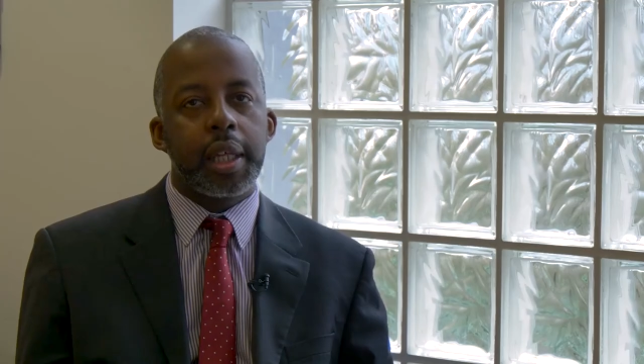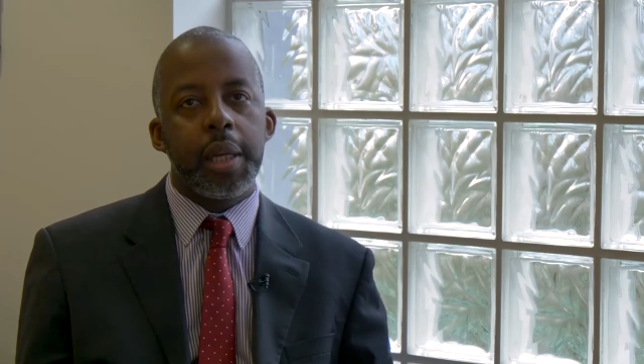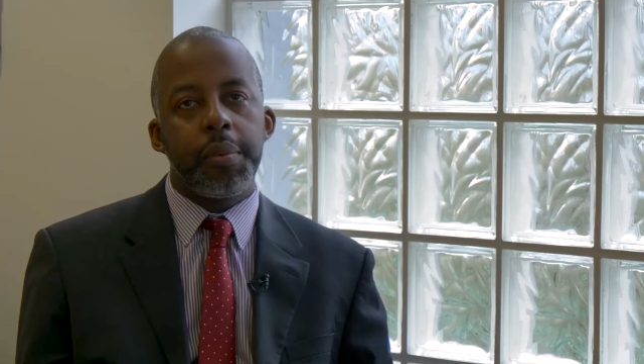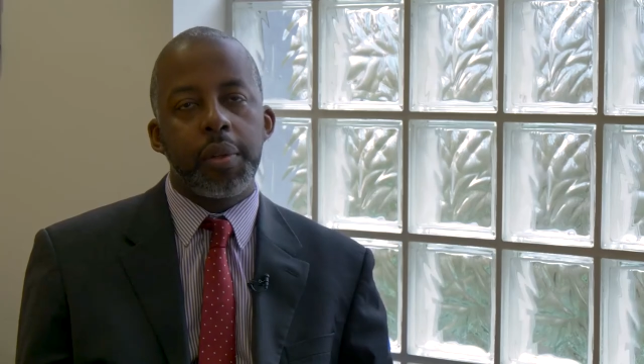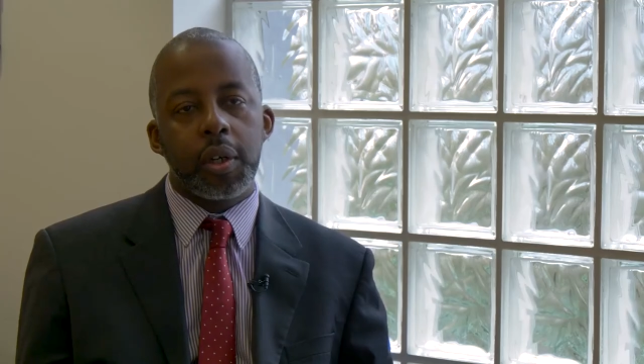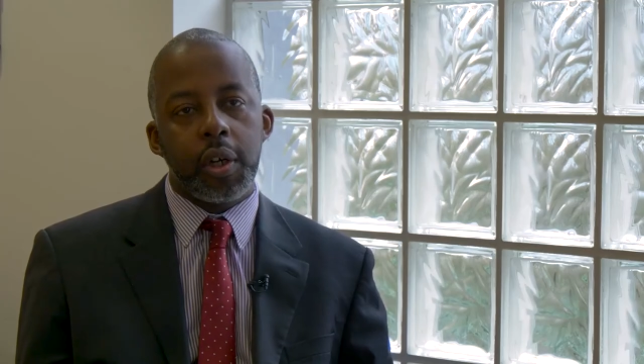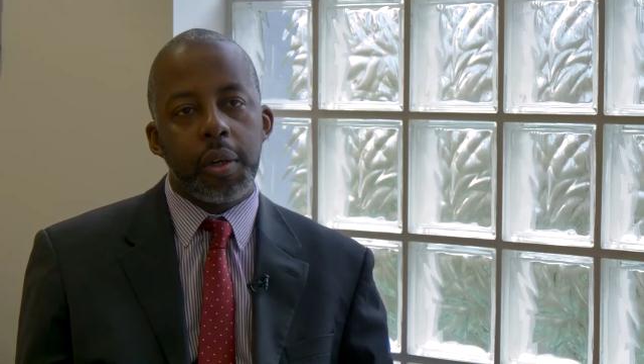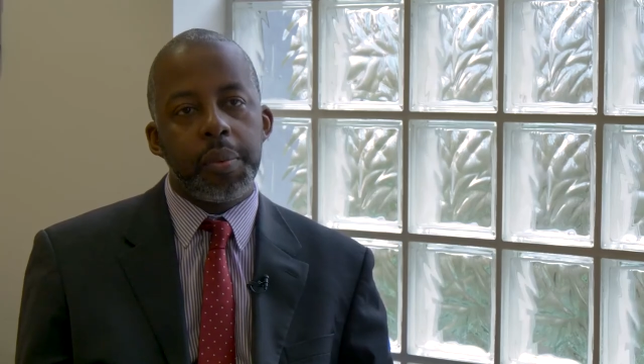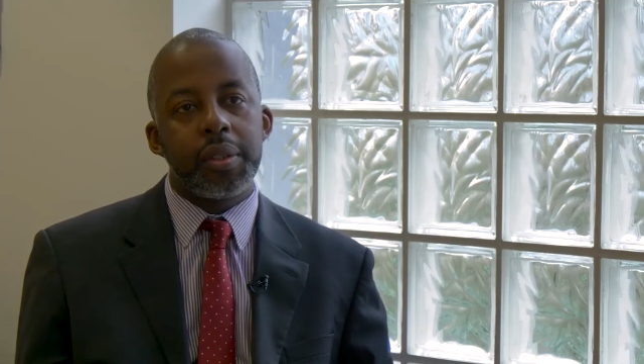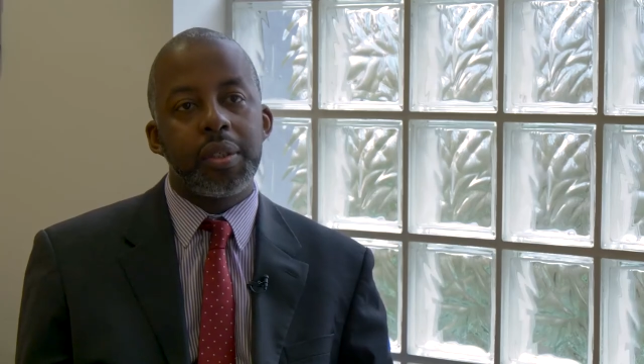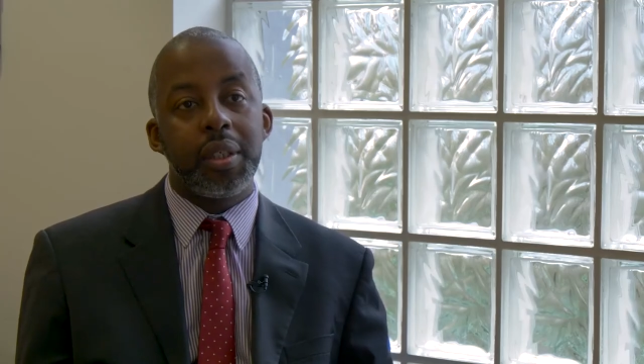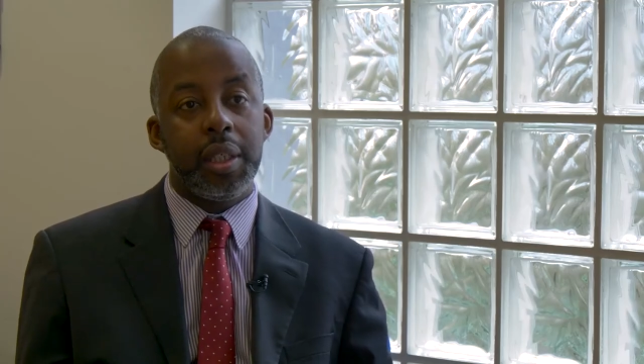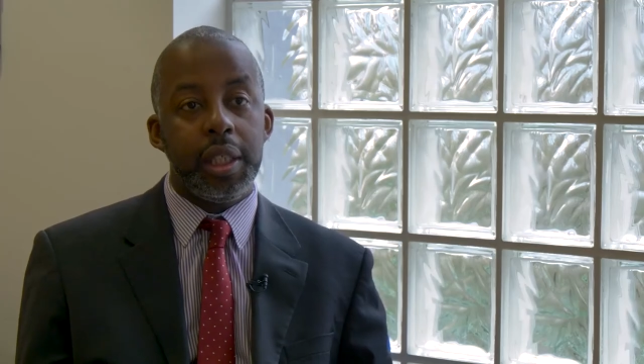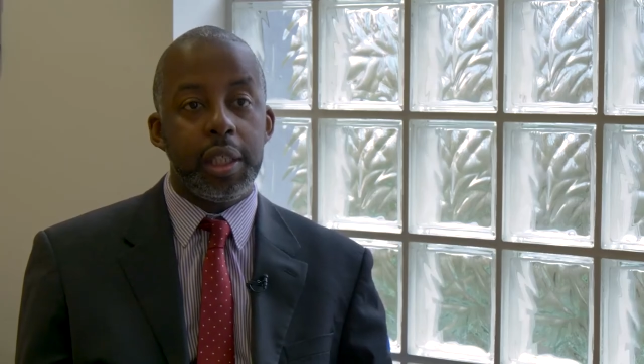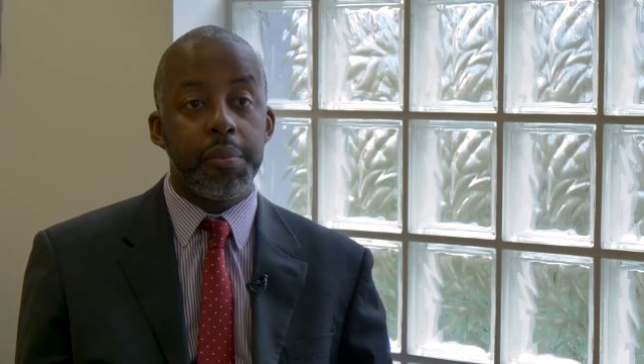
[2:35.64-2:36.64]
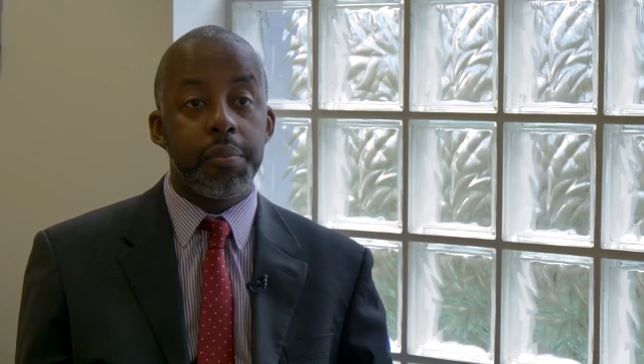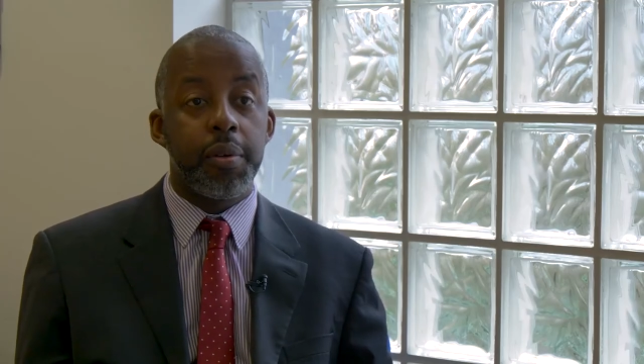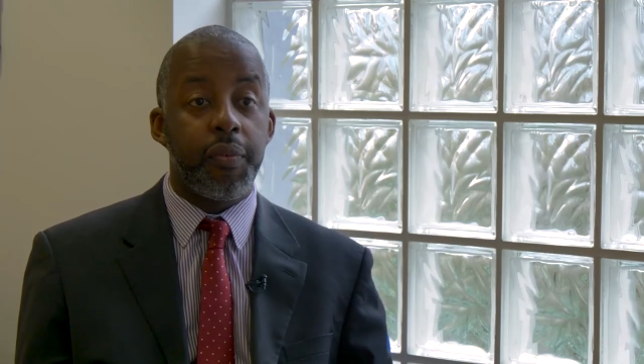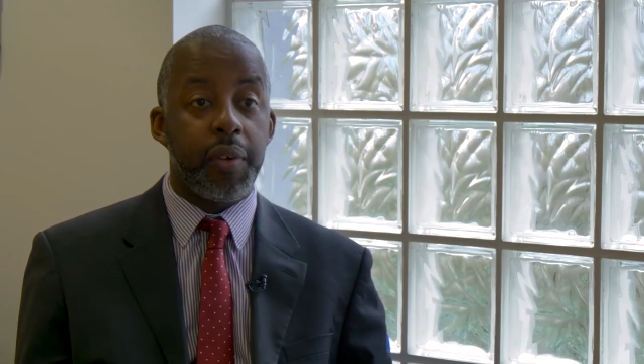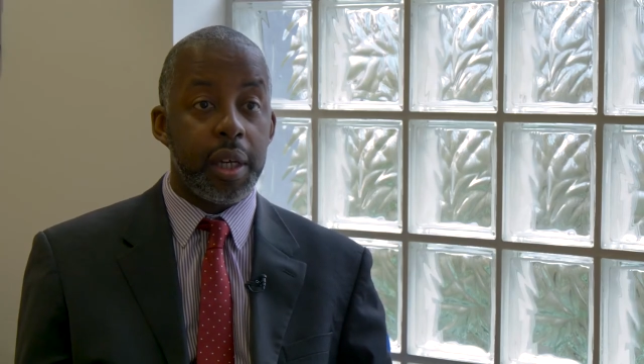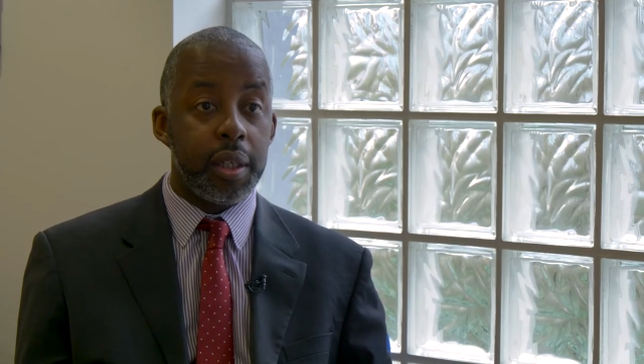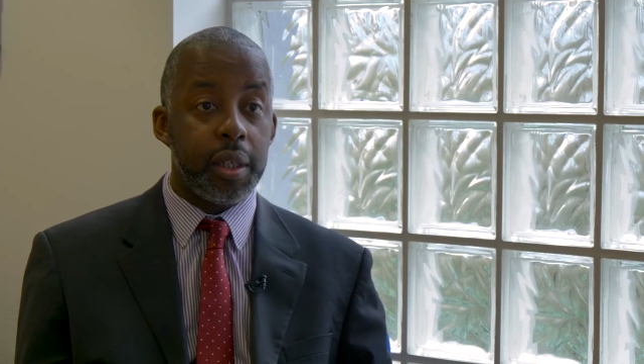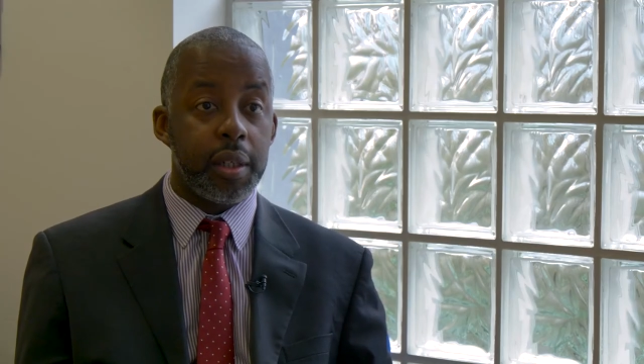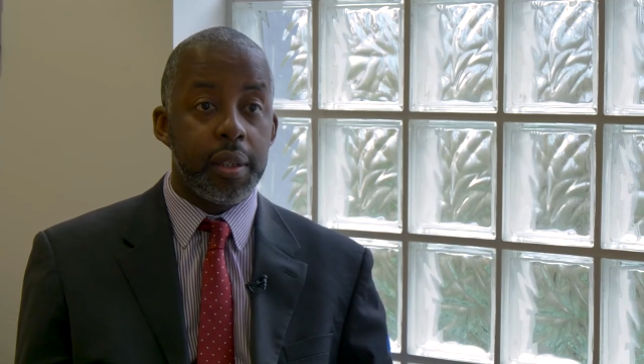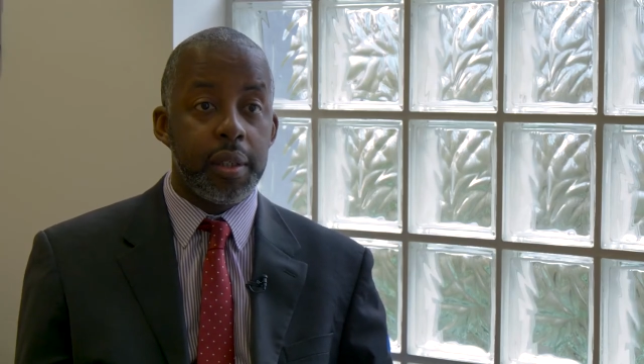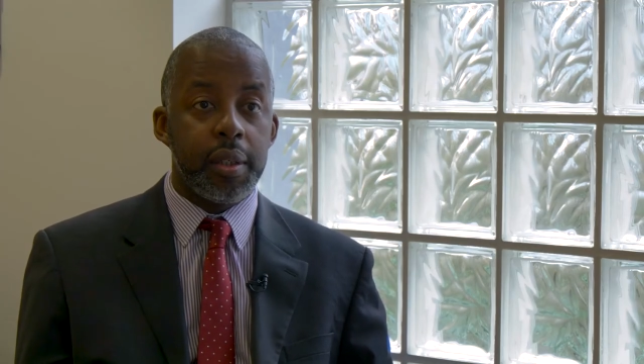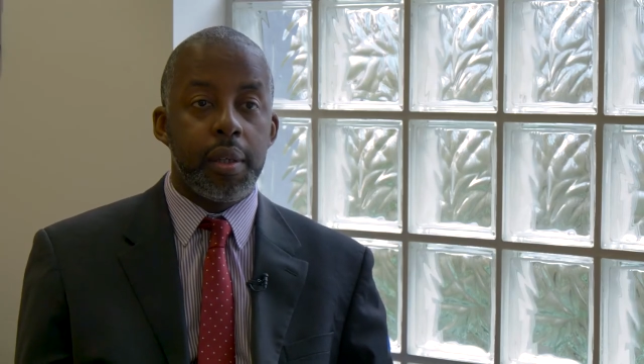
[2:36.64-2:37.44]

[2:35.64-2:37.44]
CableCom as a leading provider